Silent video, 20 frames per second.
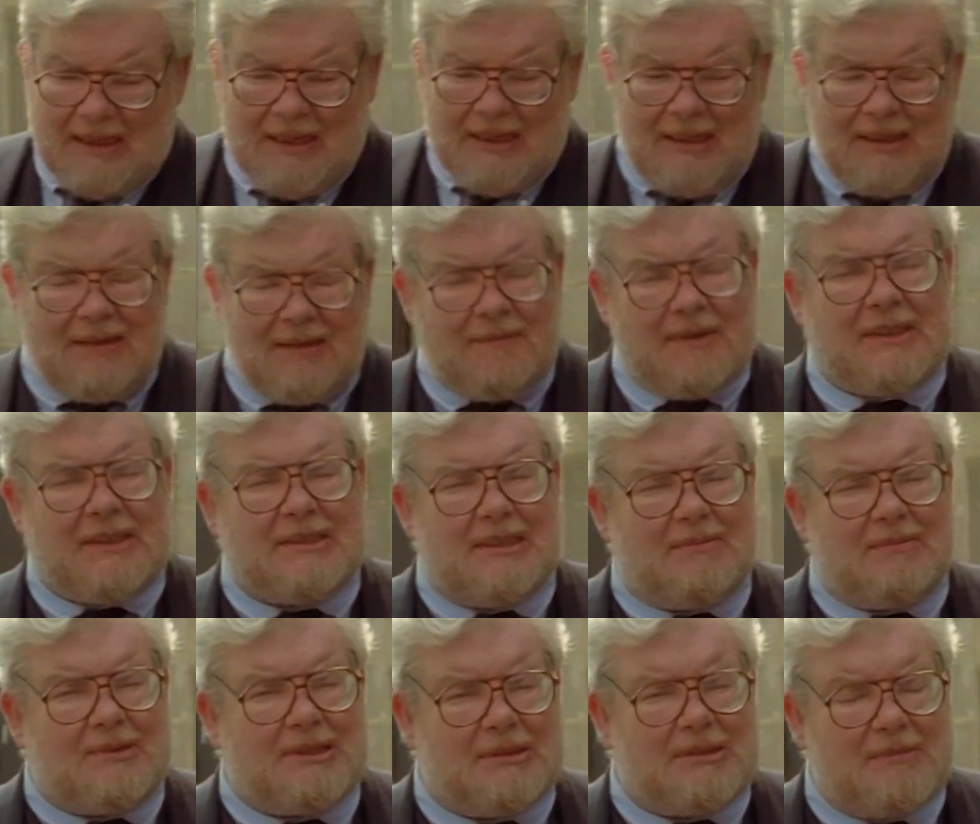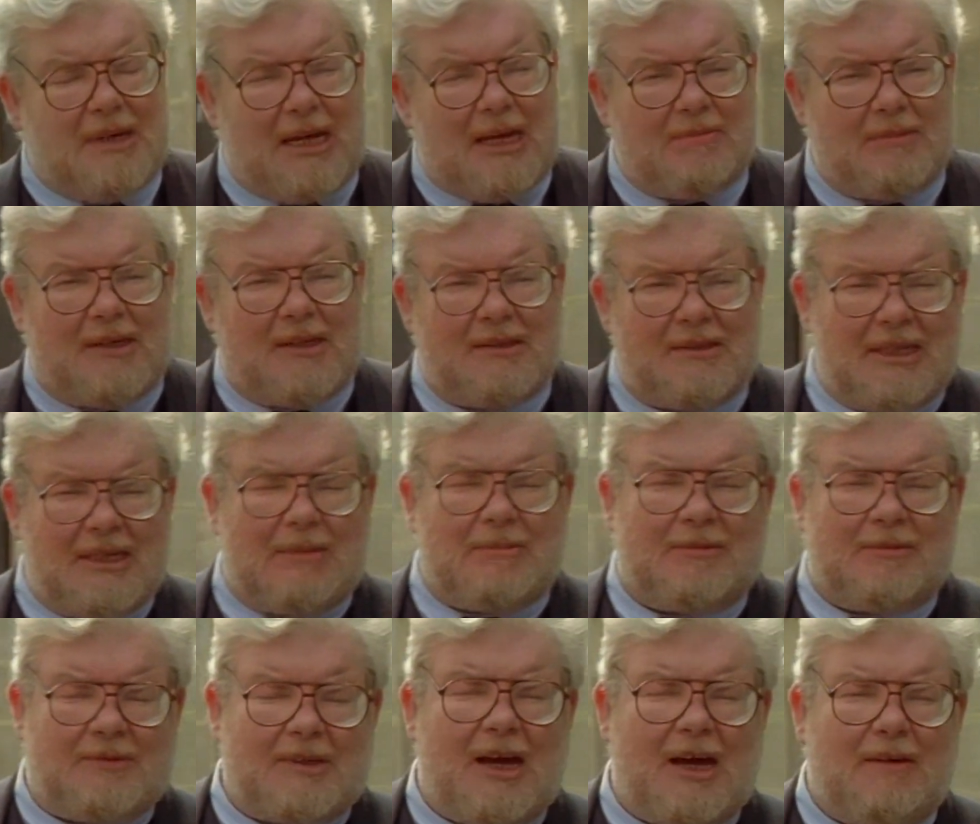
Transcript: The victim was a man by the name of Guy